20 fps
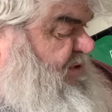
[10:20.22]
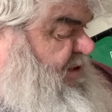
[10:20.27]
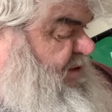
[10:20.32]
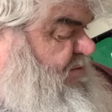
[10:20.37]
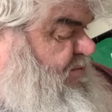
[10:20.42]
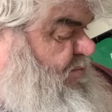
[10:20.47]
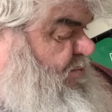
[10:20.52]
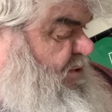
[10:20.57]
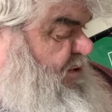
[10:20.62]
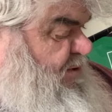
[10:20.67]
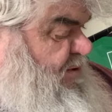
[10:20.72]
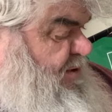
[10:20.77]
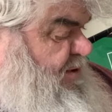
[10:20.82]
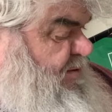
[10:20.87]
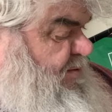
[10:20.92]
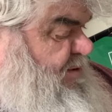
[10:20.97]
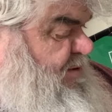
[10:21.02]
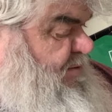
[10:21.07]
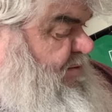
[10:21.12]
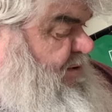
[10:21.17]
text from one
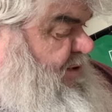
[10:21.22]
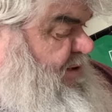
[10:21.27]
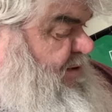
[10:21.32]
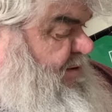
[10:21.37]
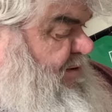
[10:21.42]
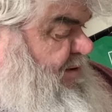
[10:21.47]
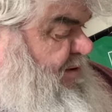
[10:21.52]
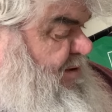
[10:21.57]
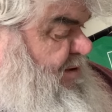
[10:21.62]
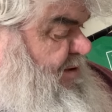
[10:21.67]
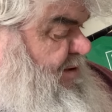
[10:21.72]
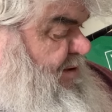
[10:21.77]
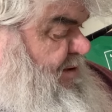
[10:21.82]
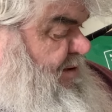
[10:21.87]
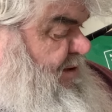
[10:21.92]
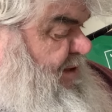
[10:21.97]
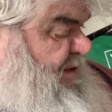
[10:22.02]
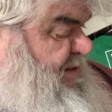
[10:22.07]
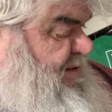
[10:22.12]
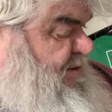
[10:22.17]
document to another,
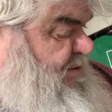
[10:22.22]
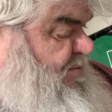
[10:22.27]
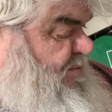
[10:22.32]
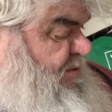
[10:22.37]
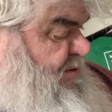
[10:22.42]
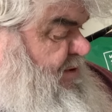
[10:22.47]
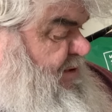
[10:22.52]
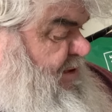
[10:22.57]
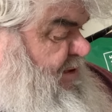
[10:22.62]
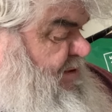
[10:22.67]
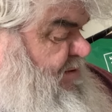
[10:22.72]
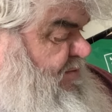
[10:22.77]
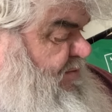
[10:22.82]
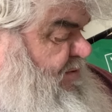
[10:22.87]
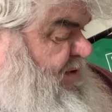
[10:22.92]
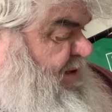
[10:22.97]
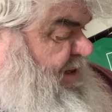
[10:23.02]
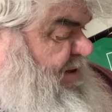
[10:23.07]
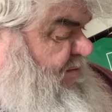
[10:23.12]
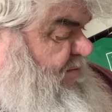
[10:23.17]
and store text for
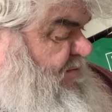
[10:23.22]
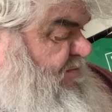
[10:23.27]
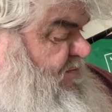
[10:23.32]
later